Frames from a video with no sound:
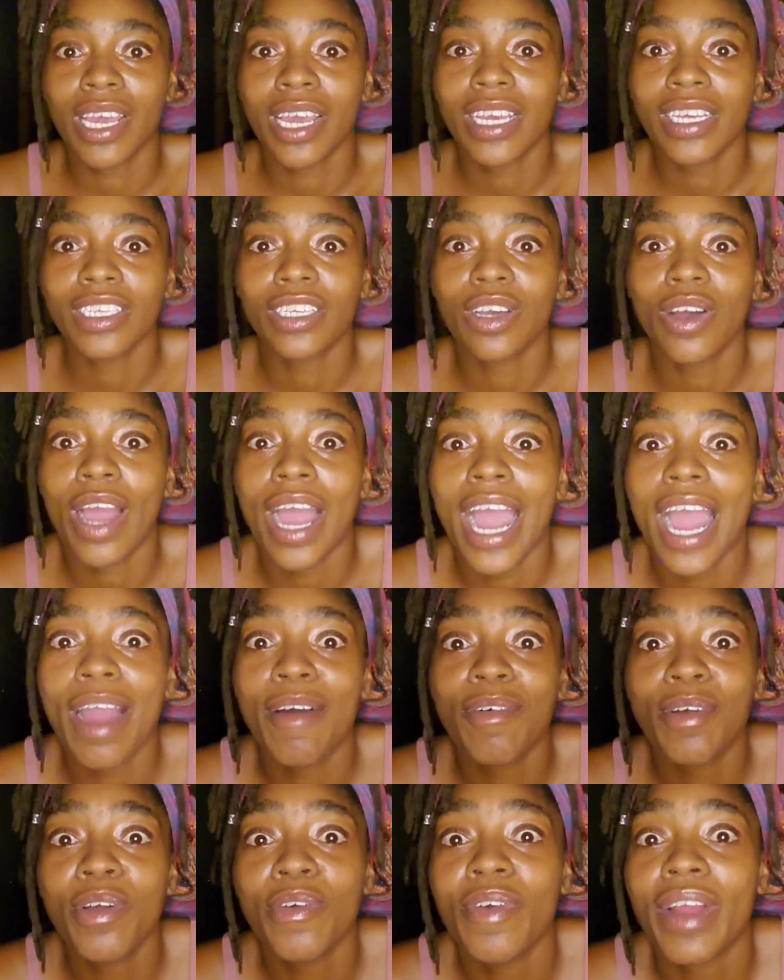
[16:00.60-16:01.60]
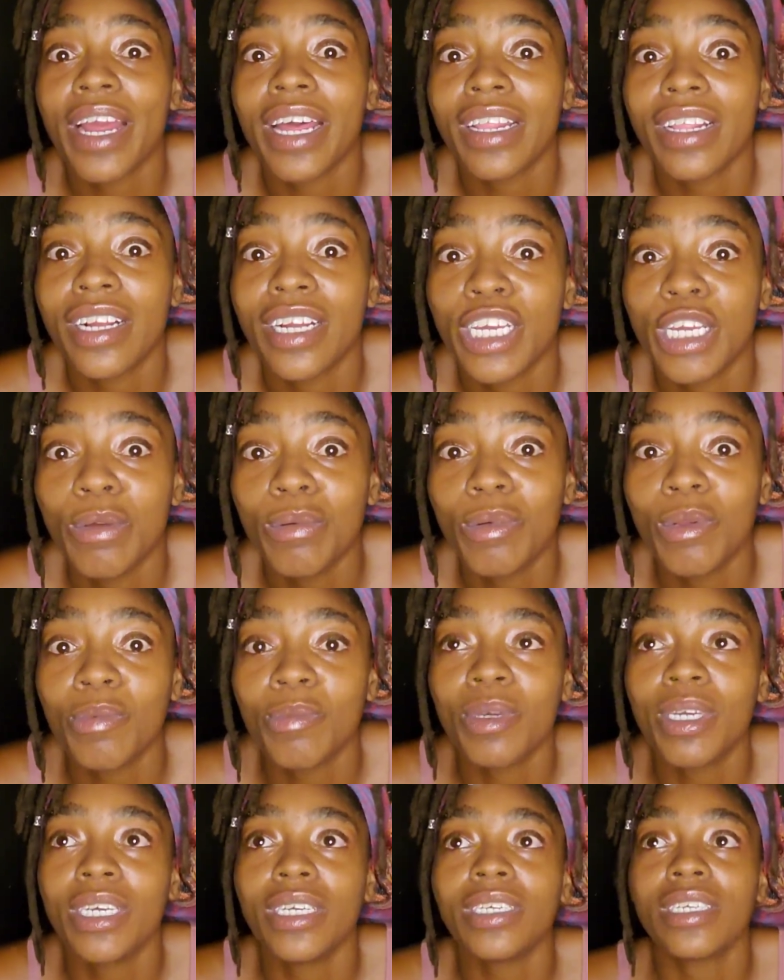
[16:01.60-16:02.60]
And so I would rather keep the
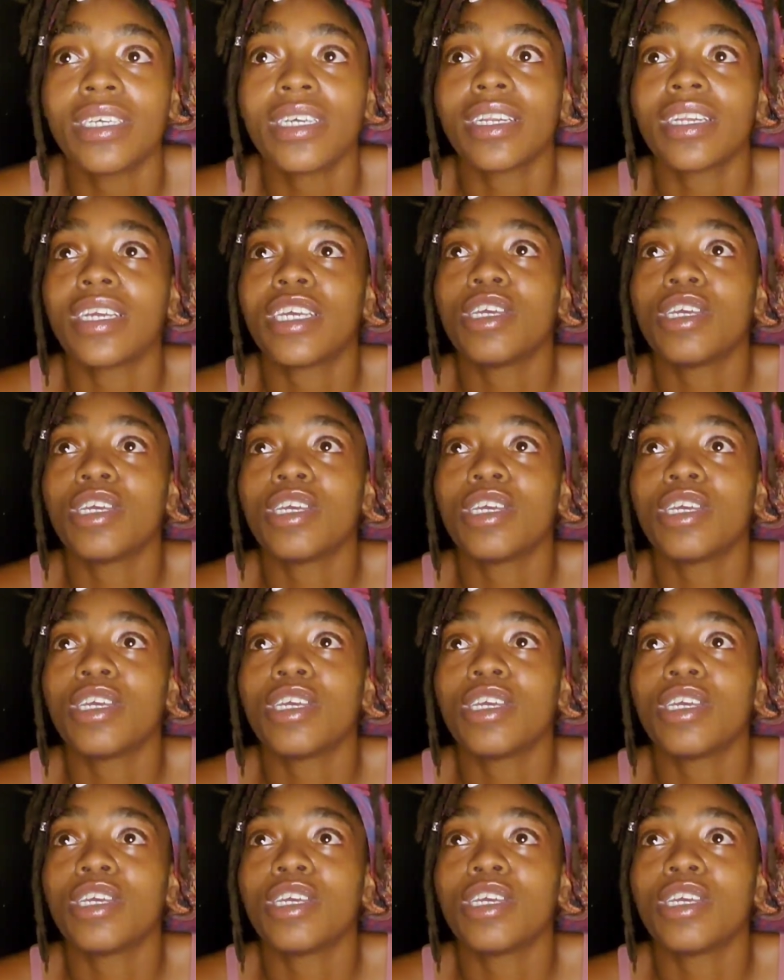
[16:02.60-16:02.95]
peace and